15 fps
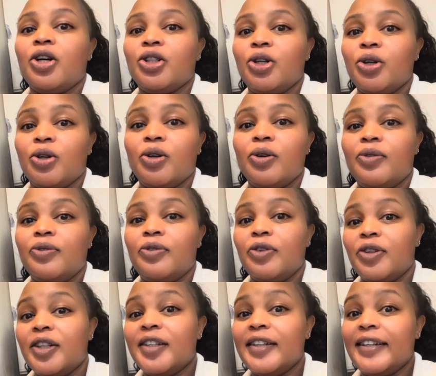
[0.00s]
go for
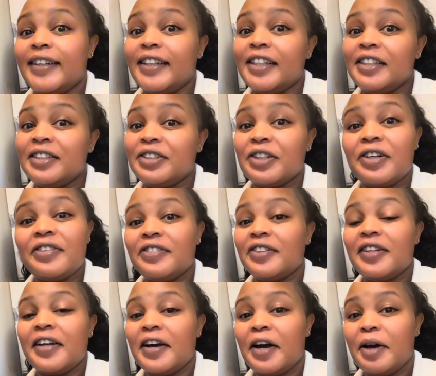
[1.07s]
the age or for
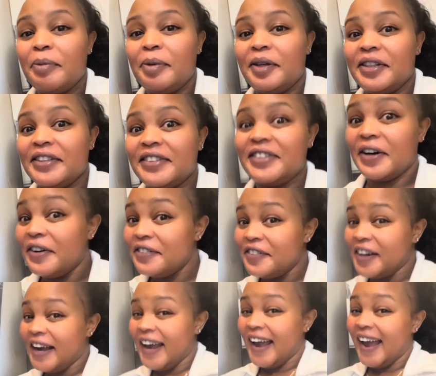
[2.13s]
the happiness? Don't
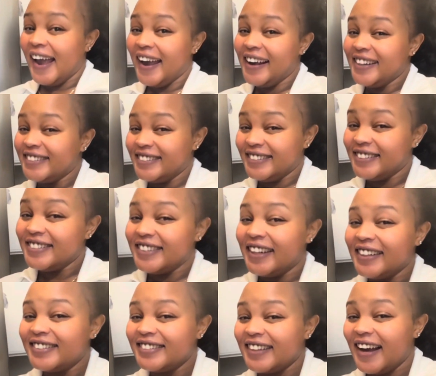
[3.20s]
forget. See you
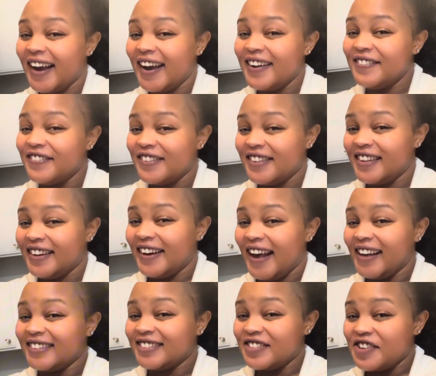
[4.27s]
next time for the
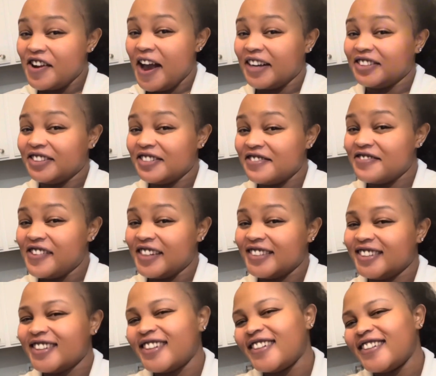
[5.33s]
next reaction
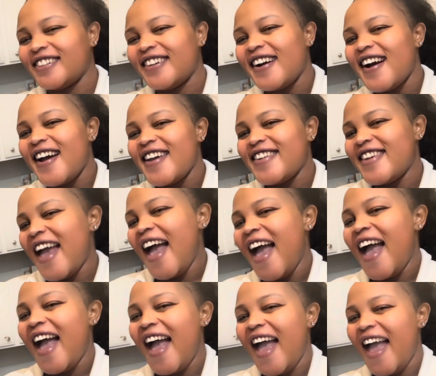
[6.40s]
video.
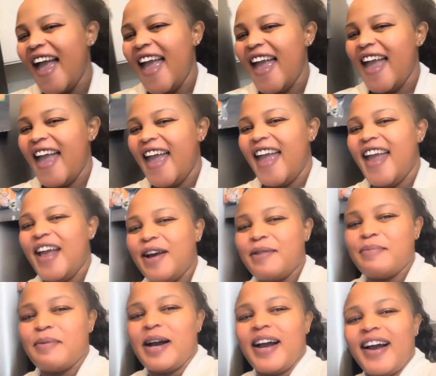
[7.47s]
Yay!
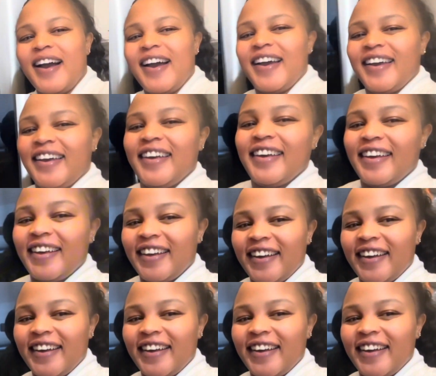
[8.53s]
Bye.